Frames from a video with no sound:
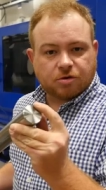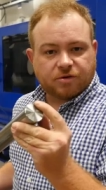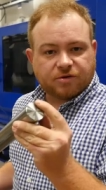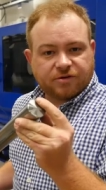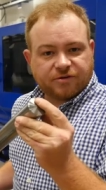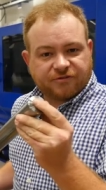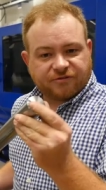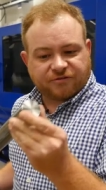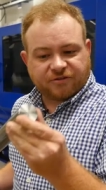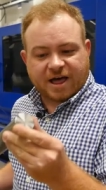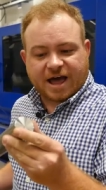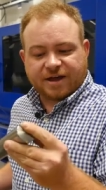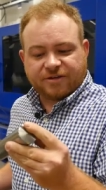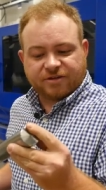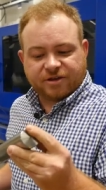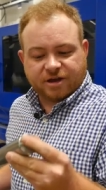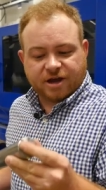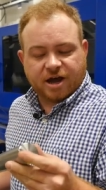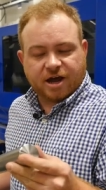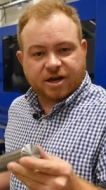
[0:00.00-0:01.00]
flatten
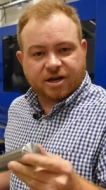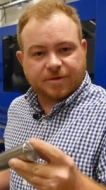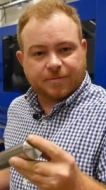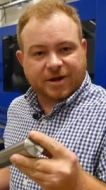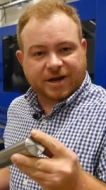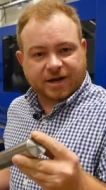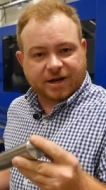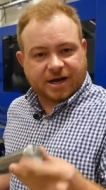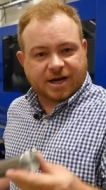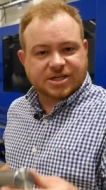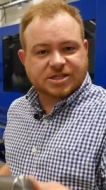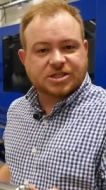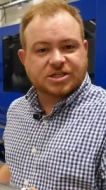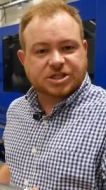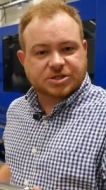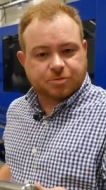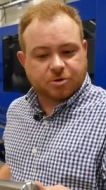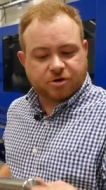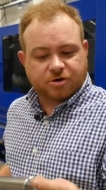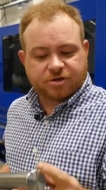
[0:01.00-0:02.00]
the end to make it nice and
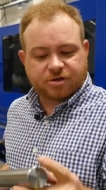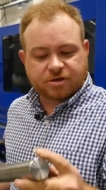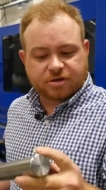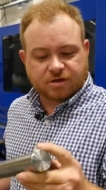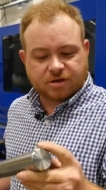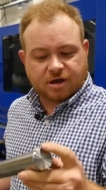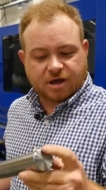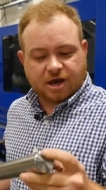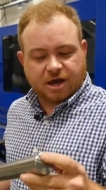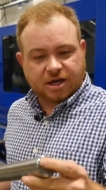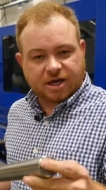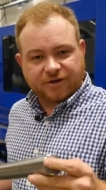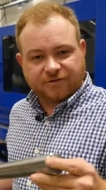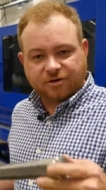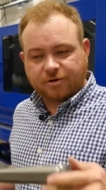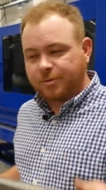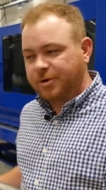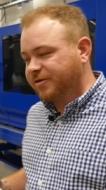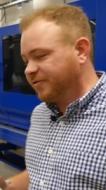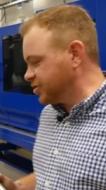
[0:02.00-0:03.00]
smooth and give it
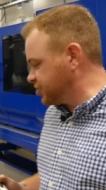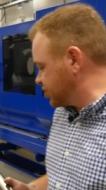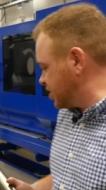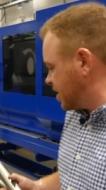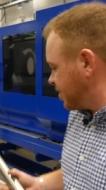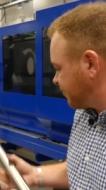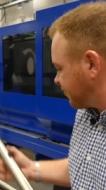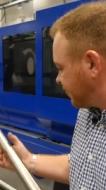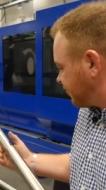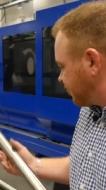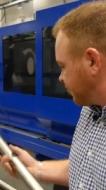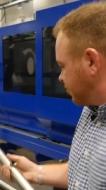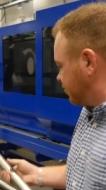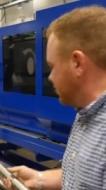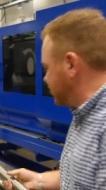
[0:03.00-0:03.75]
a bit of a chamfer for the